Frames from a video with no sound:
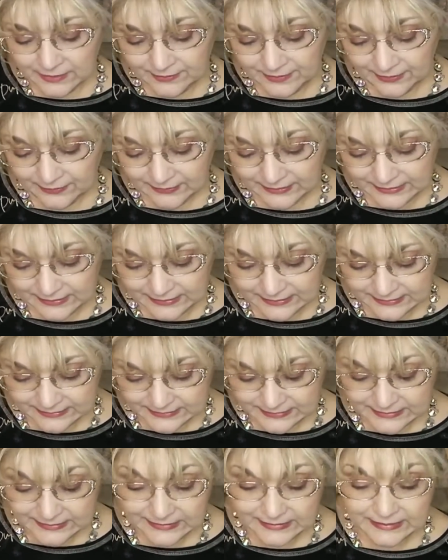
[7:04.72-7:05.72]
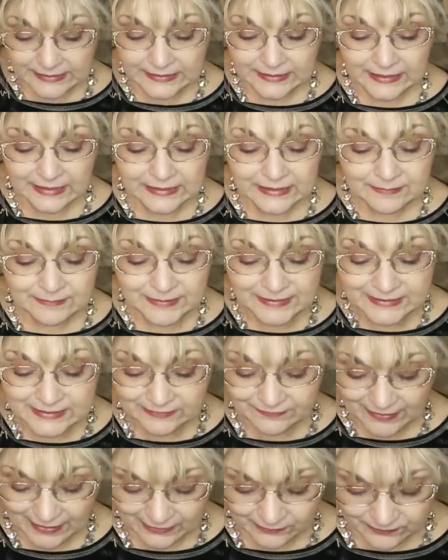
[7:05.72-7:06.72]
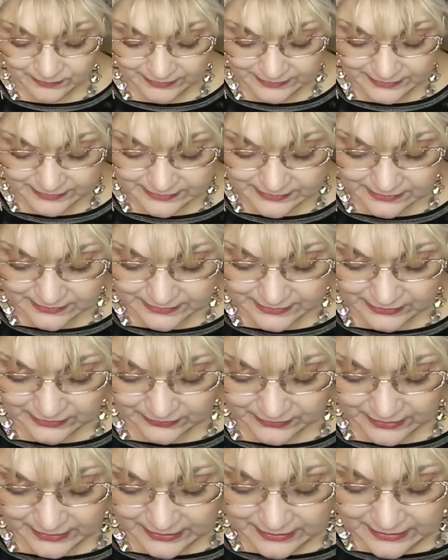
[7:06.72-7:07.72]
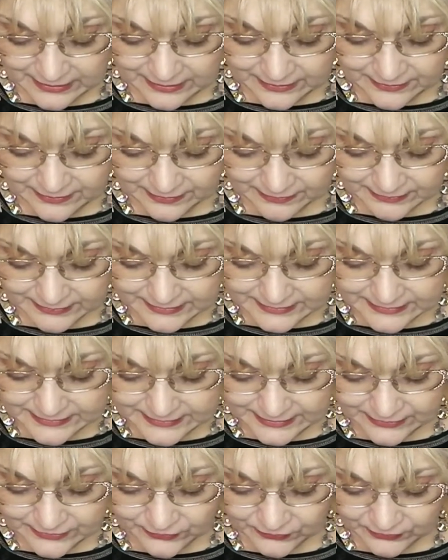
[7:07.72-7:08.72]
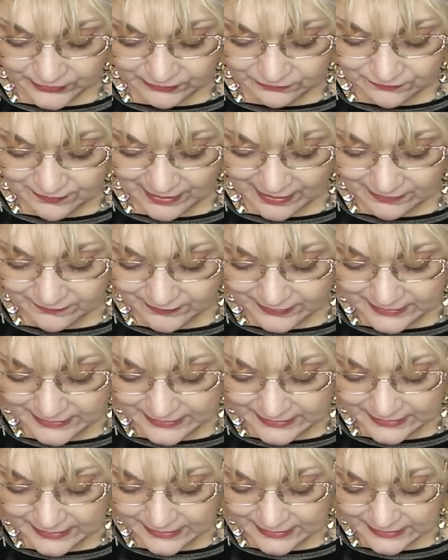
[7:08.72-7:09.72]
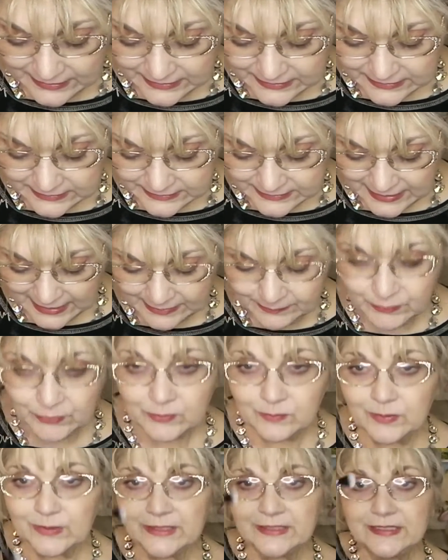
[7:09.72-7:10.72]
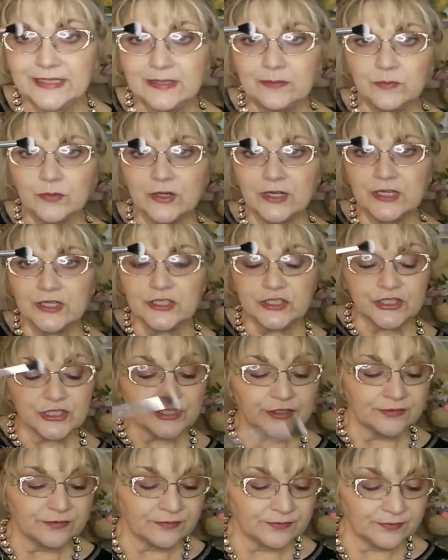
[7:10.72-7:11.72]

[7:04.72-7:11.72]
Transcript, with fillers: There is the, uh, let me see if I can read this on here. There is the 35E tapered blending brush.